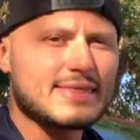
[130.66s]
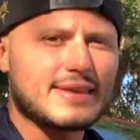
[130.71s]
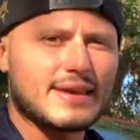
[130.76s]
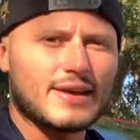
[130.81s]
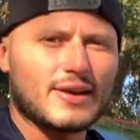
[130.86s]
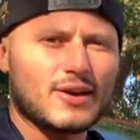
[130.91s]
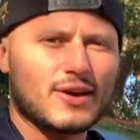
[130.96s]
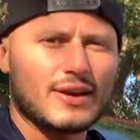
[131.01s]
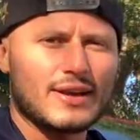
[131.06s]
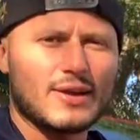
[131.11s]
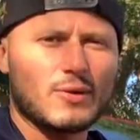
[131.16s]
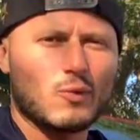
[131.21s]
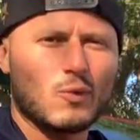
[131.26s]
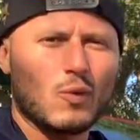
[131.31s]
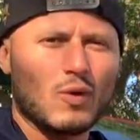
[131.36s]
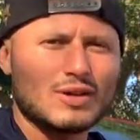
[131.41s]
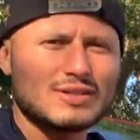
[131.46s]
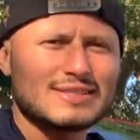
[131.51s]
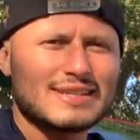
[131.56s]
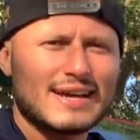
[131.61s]
there, it
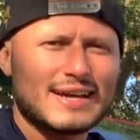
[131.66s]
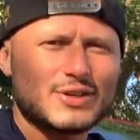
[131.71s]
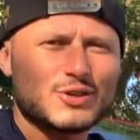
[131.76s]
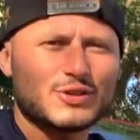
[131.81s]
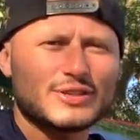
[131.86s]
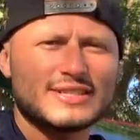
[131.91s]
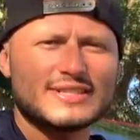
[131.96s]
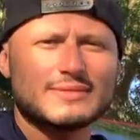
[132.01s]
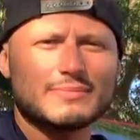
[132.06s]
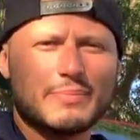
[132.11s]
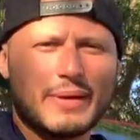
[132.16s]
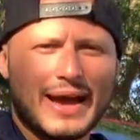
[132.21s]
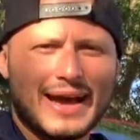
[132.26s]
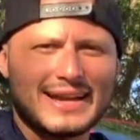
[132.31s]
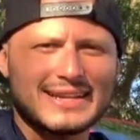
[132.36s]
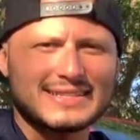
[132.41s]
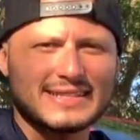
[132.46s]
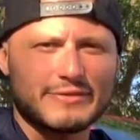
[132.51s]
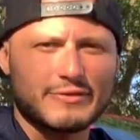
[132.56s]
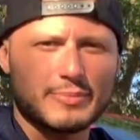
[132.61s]
wasn't actually as bad
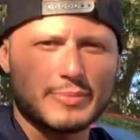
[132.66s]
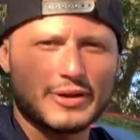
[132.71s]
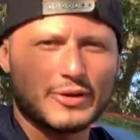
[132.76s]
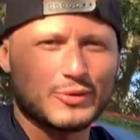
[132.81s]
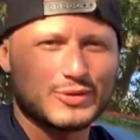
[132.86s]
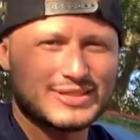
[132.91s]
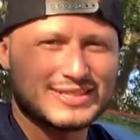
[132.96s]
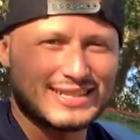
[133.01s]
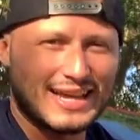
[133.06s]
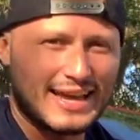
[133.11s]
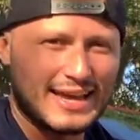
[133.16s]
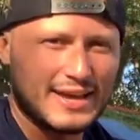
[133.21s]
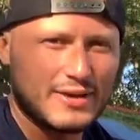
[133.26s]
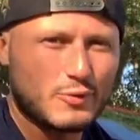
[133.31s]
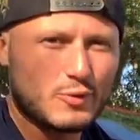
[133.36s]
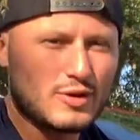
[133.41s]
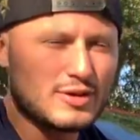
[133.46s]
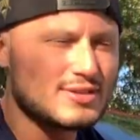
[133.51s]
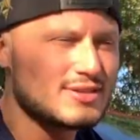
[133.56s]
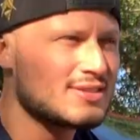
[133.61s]
as everybody was saying it
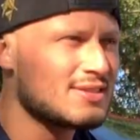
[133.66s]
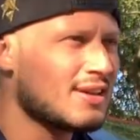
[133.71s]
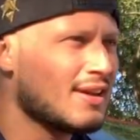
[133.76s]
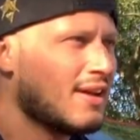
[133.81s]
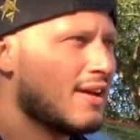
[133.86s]
was.